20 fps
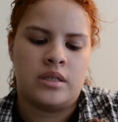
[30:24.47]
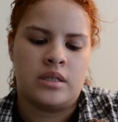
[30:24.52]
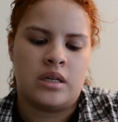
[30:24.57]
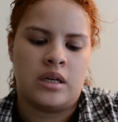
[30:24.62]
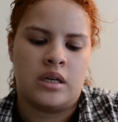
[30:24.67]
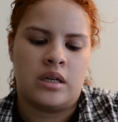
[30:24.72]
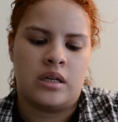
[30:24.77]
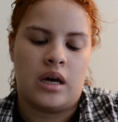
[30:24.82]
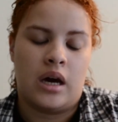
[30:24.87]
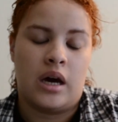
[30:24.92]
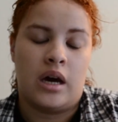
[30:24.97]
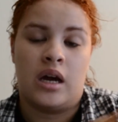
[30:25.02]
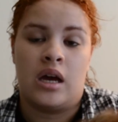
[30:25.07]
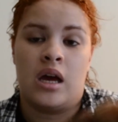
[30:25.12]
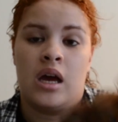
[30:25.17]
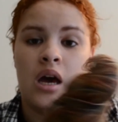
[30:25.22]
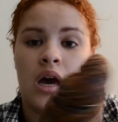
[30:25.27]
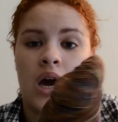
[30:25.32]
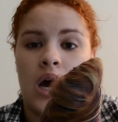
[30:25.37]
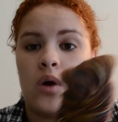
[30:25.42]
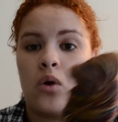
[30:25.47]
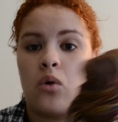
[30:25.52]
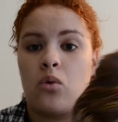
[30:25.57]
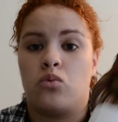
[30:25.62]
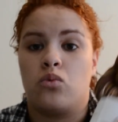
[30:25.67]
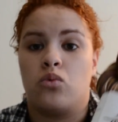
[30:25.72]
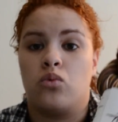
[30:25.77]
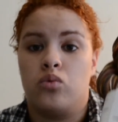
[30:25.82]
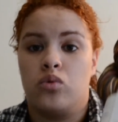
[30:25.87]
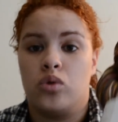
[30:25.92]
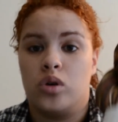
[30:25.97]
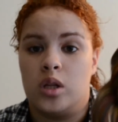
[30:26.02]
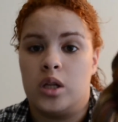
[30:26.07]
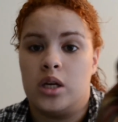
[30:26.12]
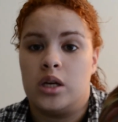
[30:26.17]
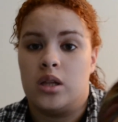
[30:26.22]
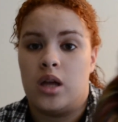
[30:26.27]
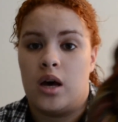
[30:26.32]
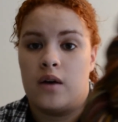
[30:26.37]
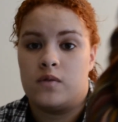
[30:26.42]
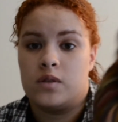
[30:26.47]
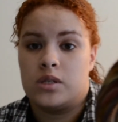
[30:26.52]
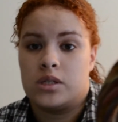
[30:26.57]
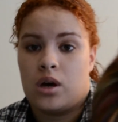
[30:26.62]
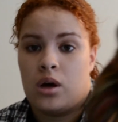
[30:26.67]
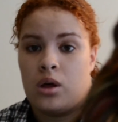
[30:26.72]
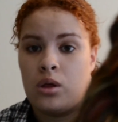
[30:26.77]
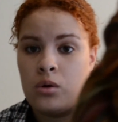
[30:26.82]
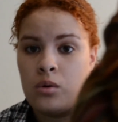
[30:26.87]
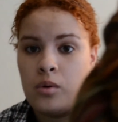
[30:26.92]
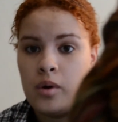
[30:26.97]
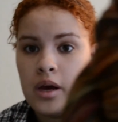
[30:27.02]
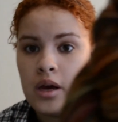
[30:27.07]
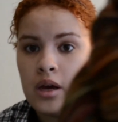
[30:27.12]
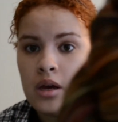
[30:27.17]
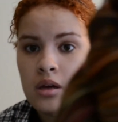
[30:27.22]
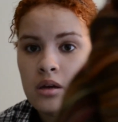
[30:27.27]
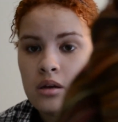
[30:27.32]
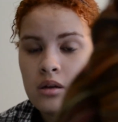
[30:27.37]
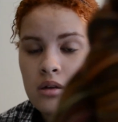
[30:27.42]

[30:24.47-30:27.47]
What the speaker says: and I really love this colorway.